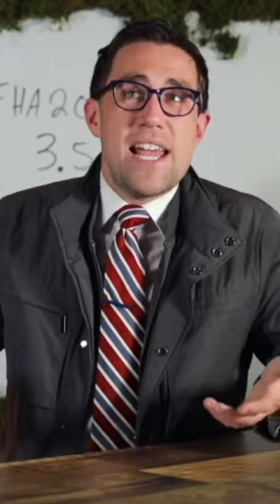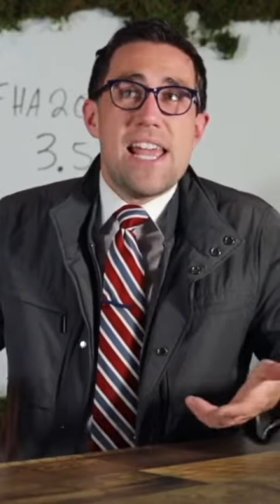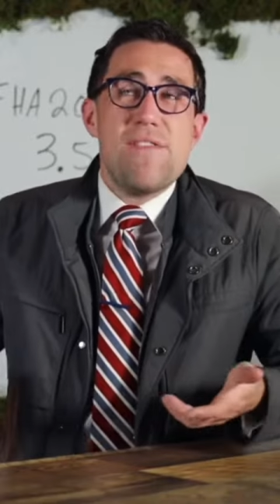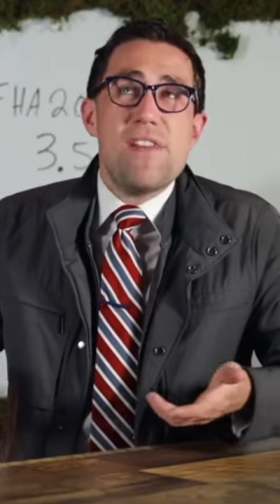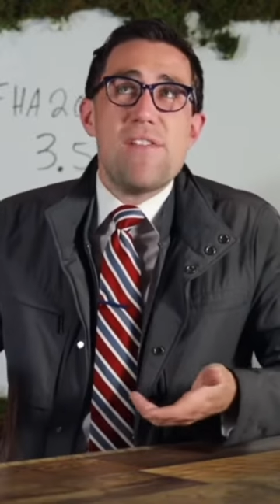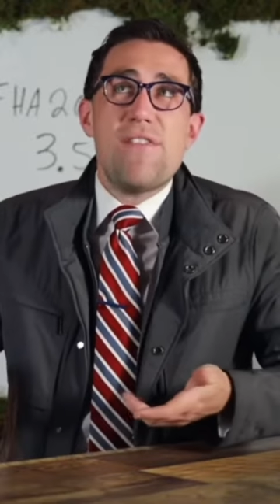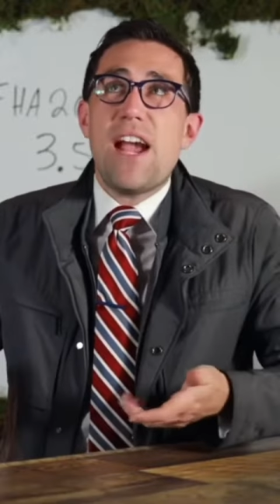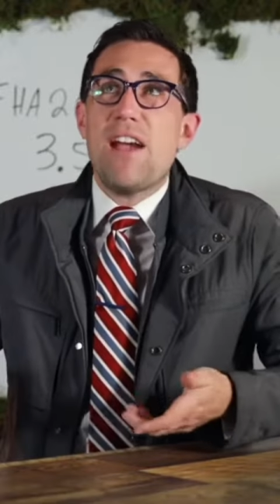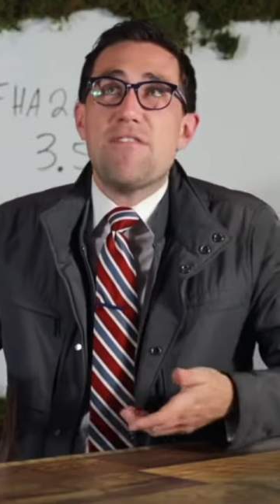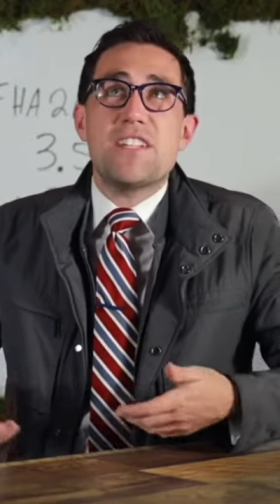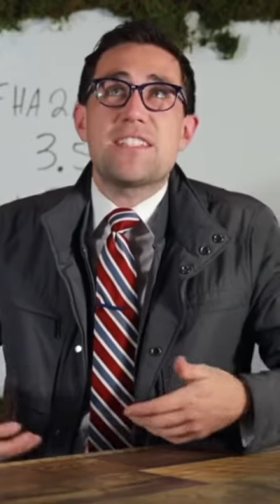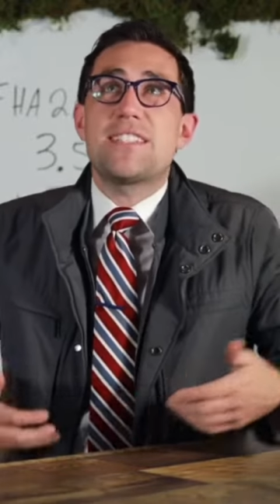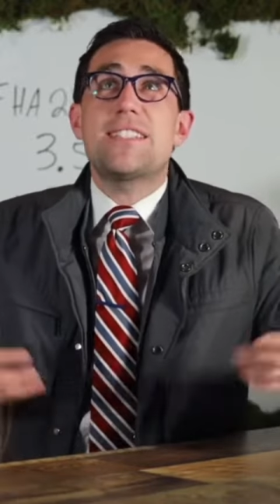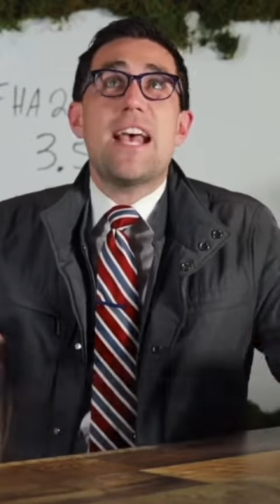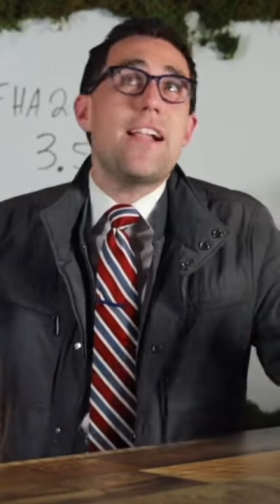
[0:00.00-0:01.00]
Even if I have
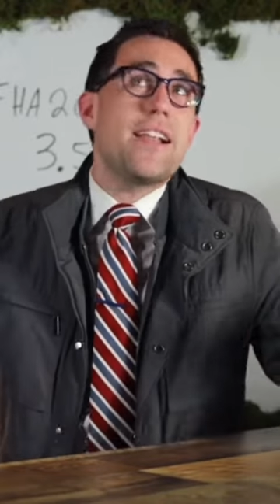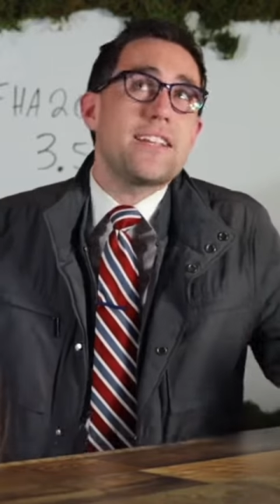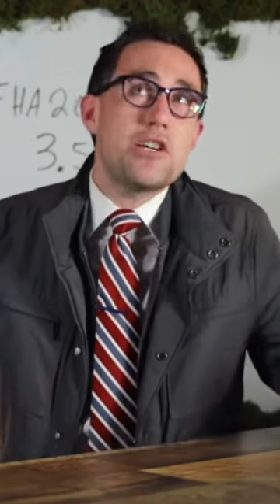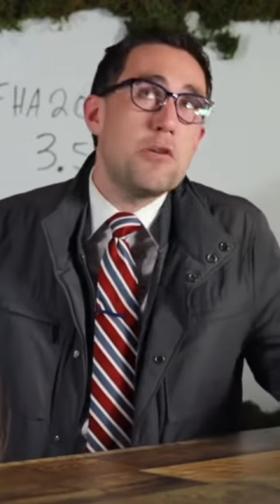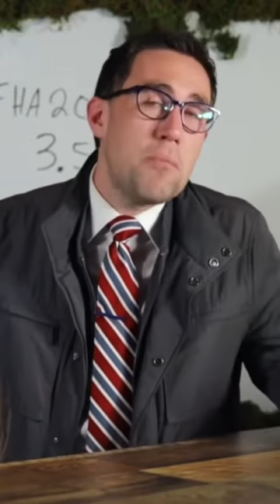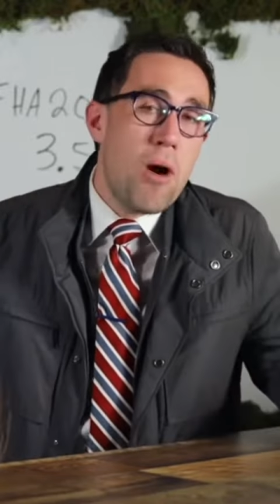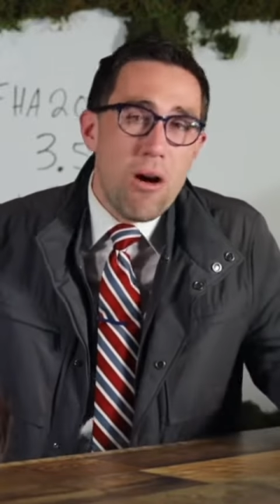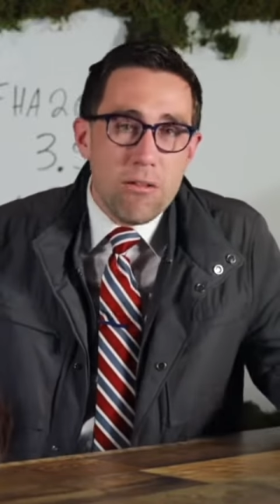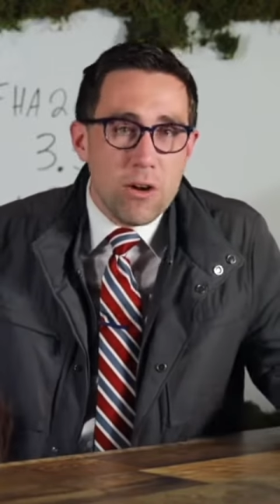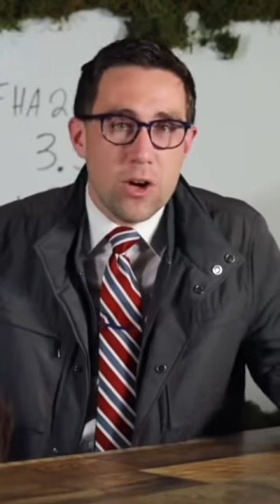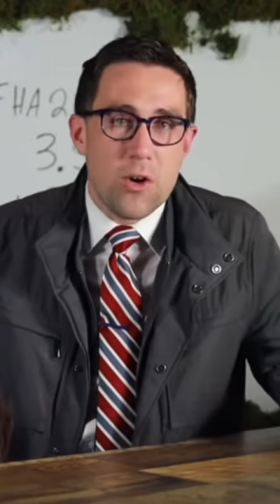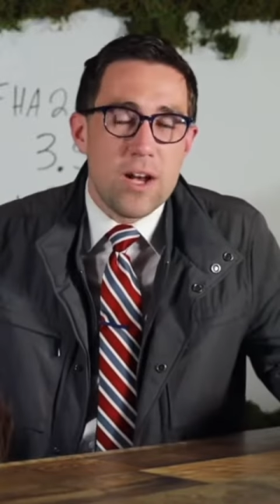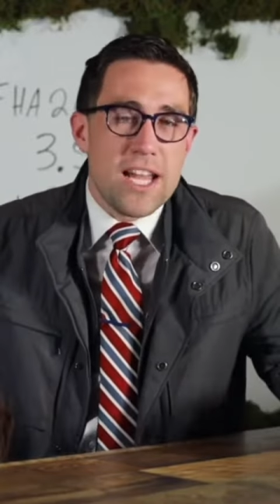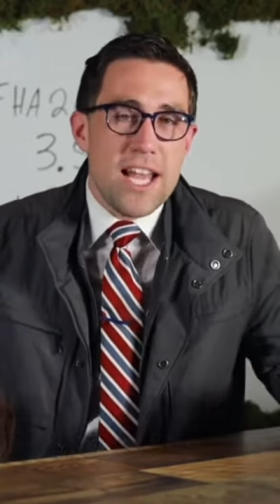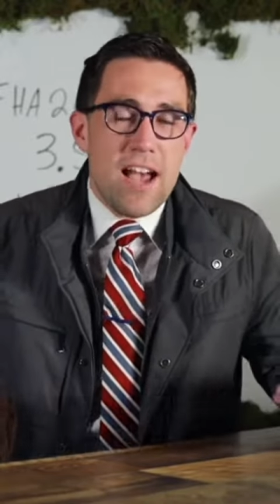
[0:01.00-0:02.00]
to sell it tomorrow,